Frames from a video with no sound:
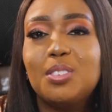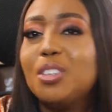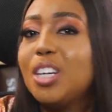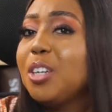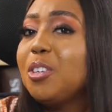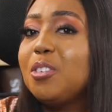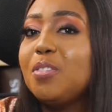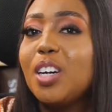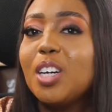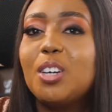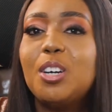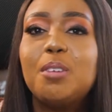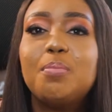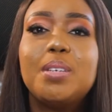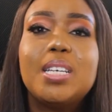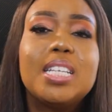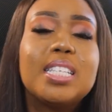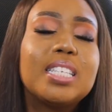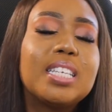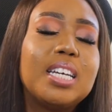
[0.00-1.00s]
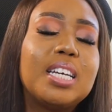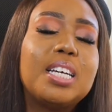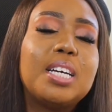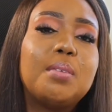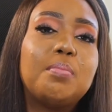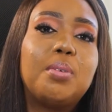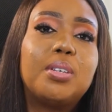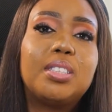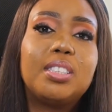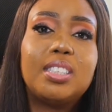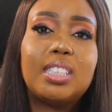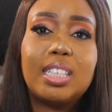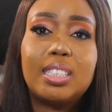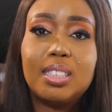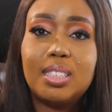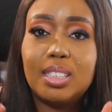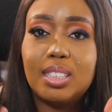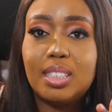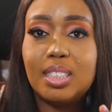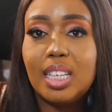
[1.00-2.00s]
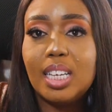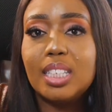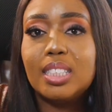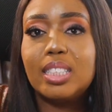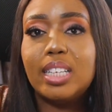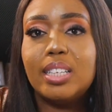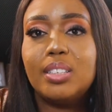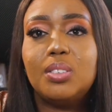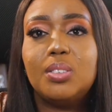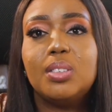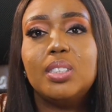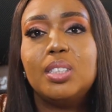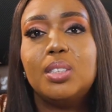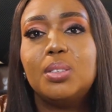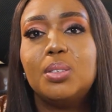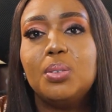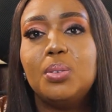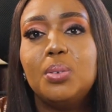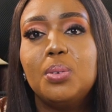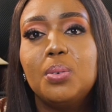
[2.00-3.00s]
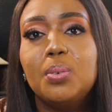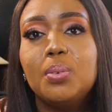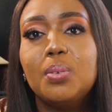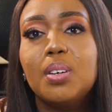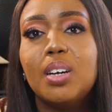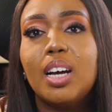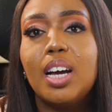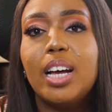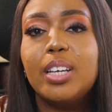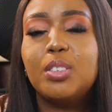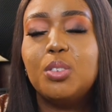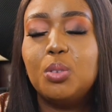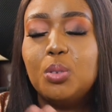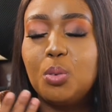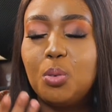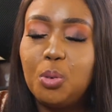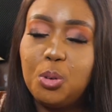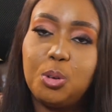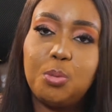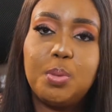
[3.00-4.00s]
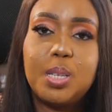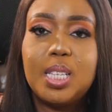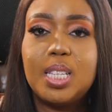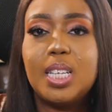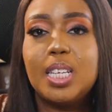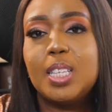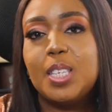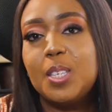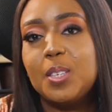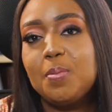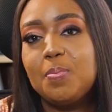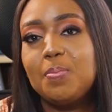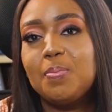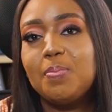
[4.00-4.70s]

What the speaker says: You can overcome it, but these are the things that you need to know as you grow your business.